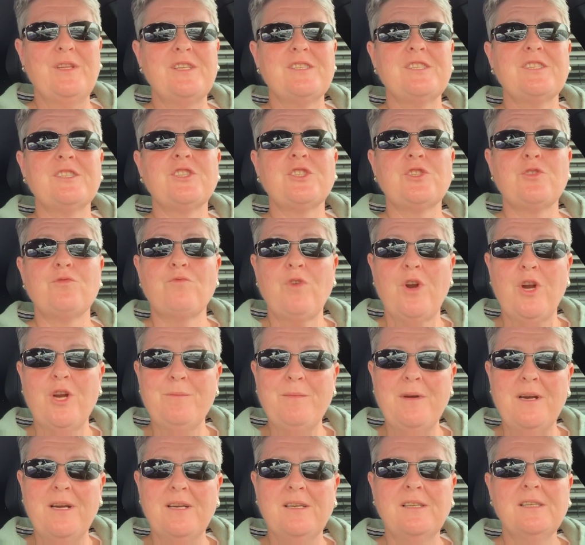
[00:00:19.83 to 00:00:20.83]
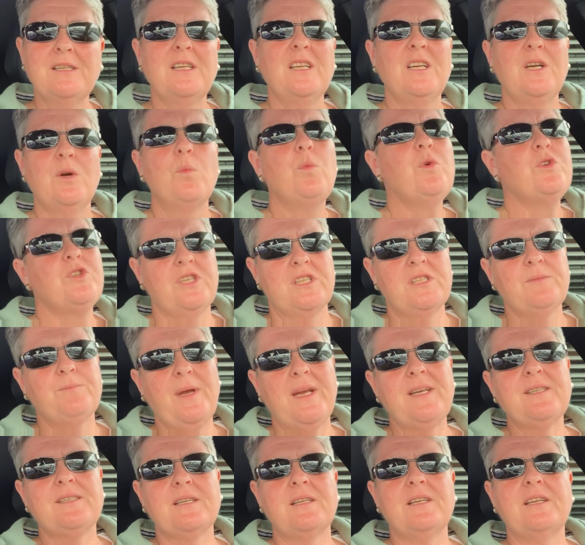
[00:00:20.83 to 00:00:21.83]
There's a seroma, which is
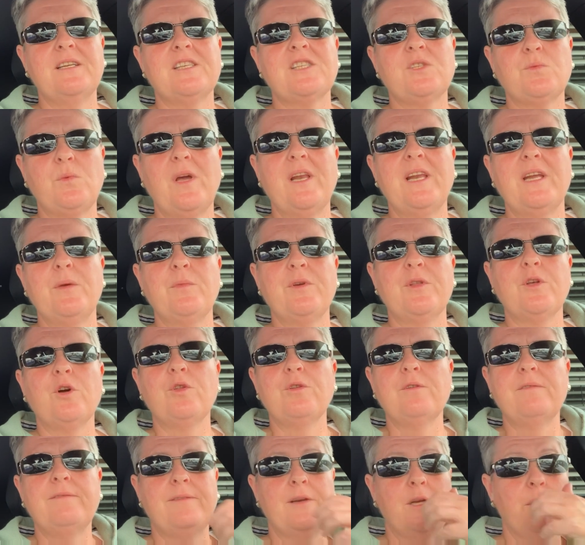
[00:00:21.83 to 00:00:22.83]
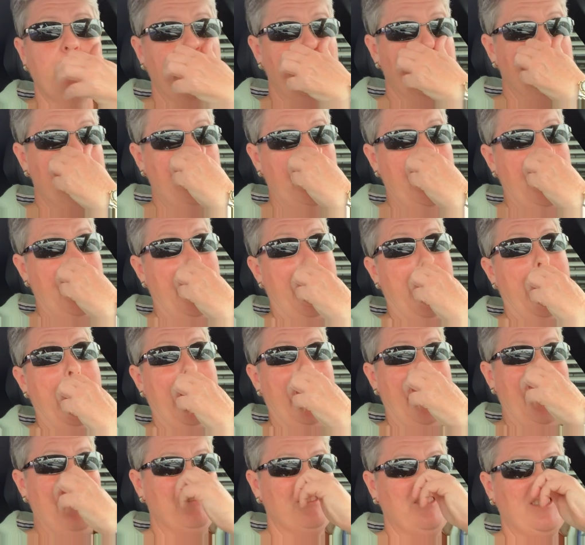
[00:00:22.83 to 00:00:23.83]
basically a swelling with all the fluid.
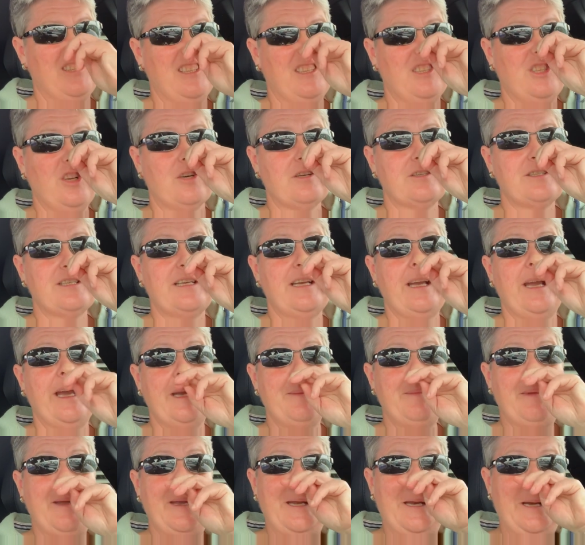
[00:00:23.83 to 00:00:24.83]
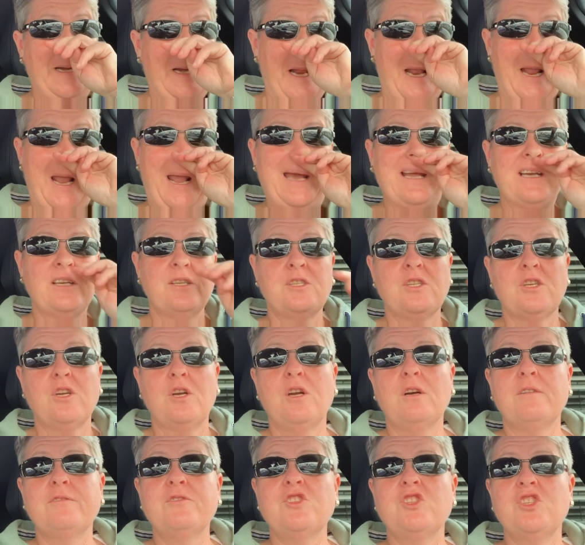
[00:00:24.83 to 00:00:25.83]
So the doctor came in and
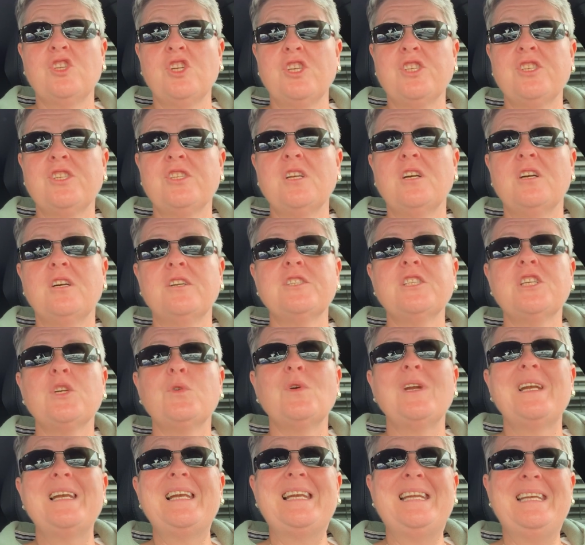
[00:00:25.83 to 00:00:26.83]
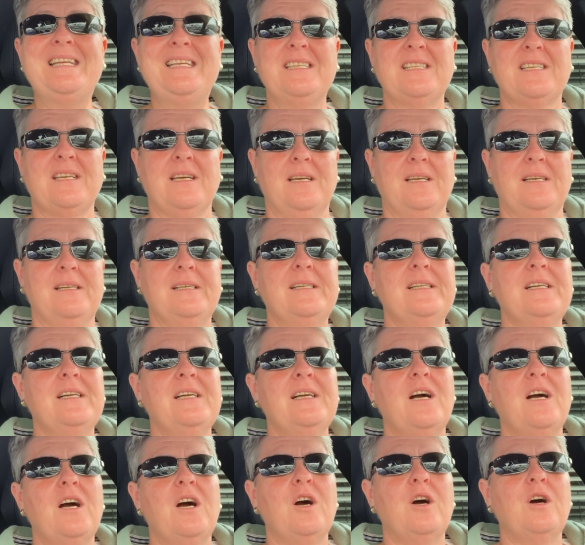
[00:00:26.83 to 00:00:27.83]
took off just under a litre
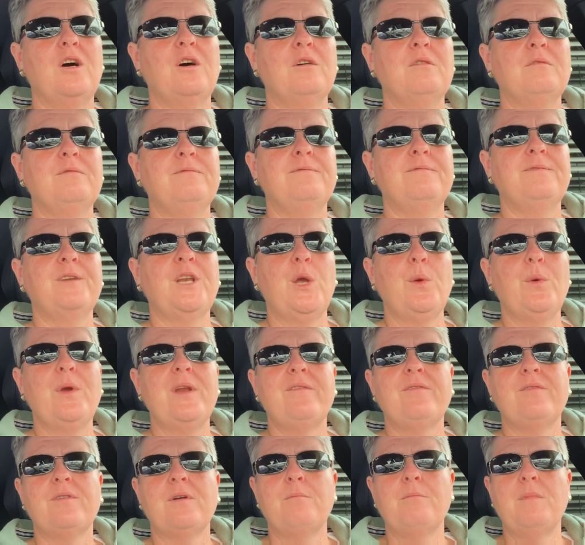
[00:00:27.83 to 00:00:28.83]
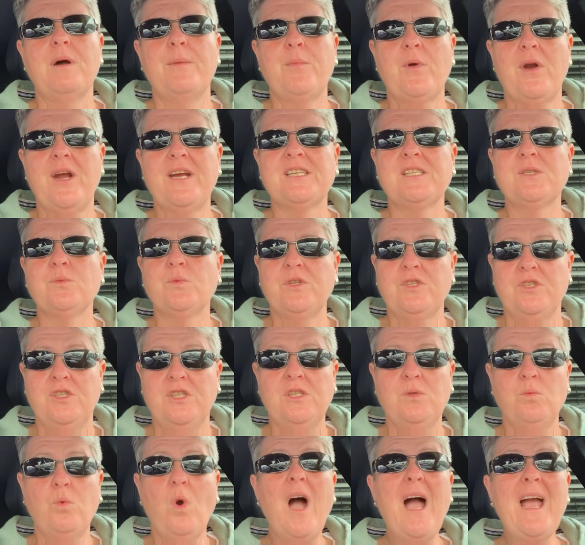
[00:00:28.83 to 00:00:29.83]
of fluid from my breast, which
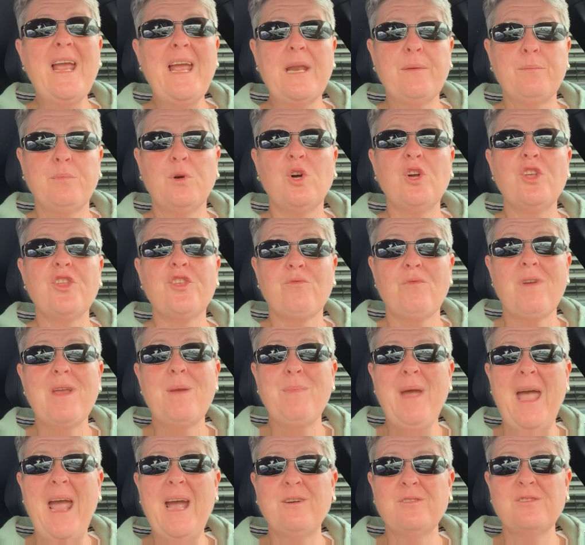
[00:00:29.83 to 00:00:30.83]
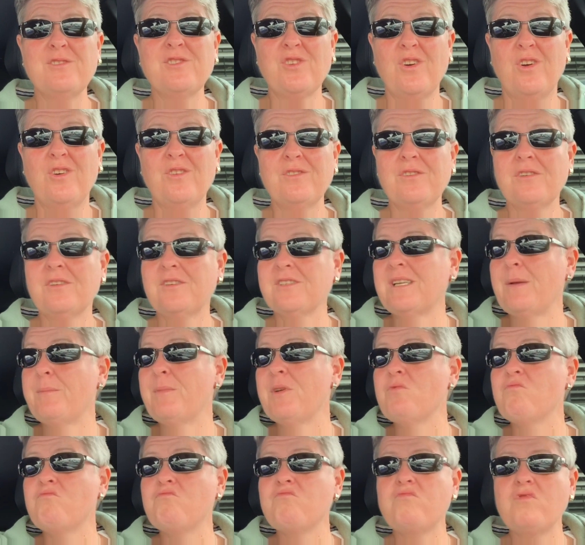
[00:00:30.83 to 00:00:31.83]
is why I'd put 3 pounds on, because I've
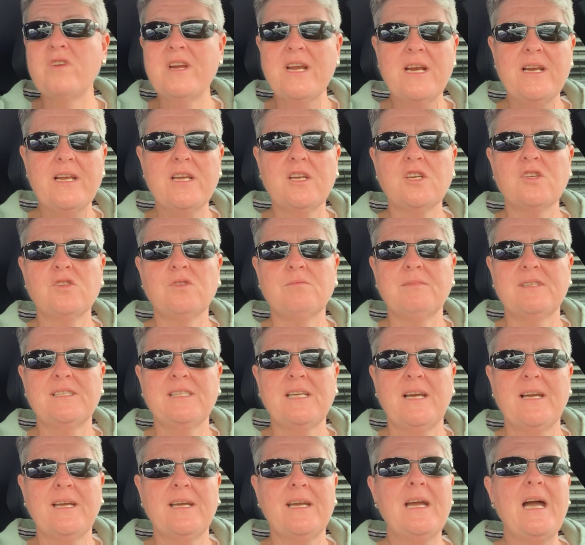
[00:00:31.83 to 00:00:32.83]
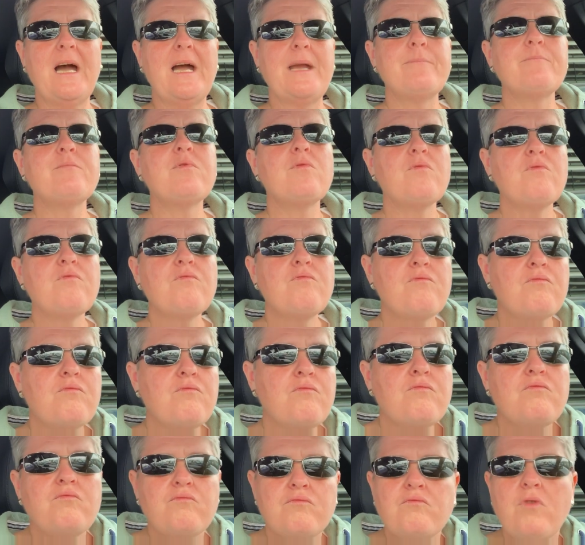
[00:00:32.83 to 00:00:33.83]
been really good to my diet, I
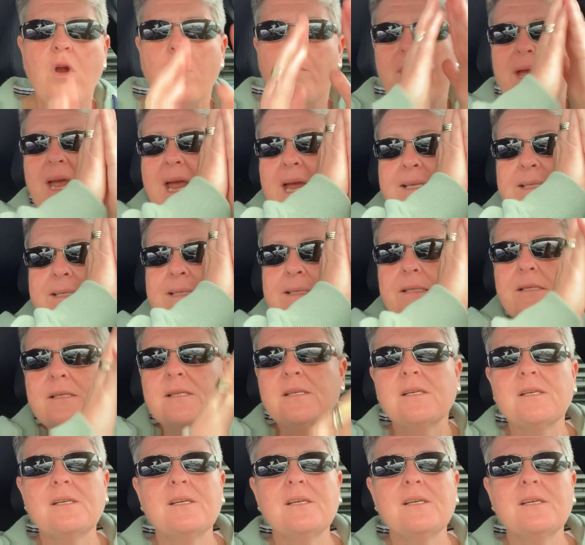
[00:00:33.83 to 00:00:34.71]
promise.